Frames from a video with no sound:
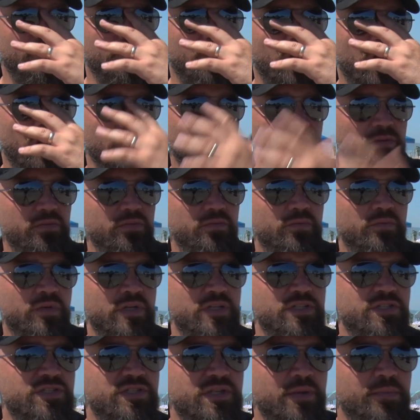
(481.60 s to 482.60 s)
model,
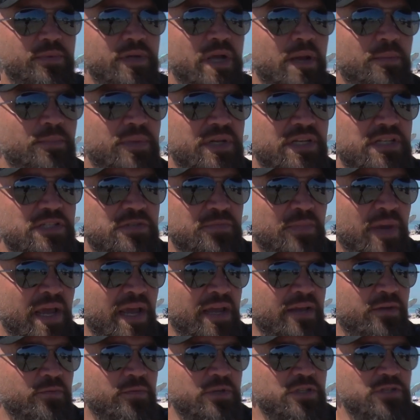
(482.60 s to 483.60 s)
which some companies
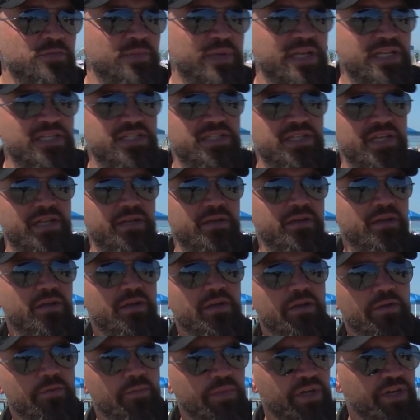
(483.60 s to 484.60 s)
make, which means that
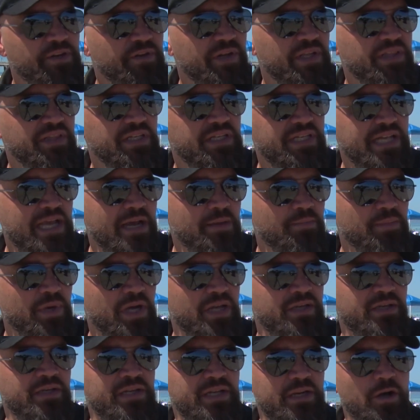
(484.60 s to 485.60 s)
when you hit the down
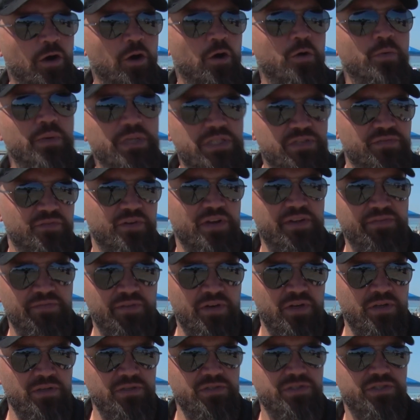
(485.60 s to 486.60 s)
button, it always free
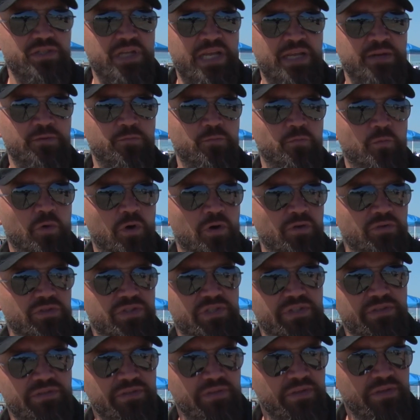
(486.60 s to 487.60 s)
falls. It
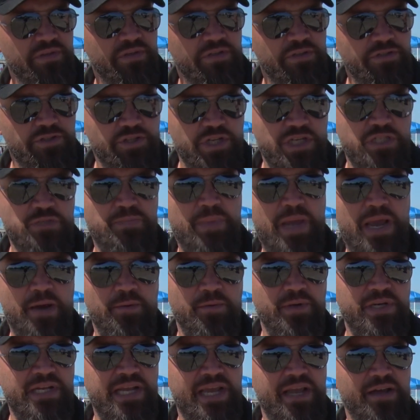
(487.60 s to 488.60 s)
won't just
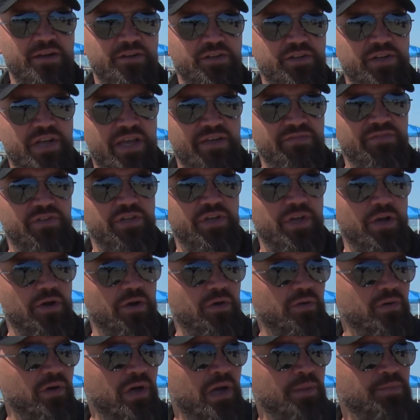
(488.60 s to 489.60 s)
power down. You have to
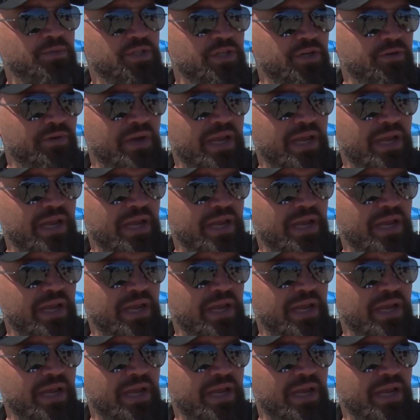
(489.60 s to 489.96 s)
go up to your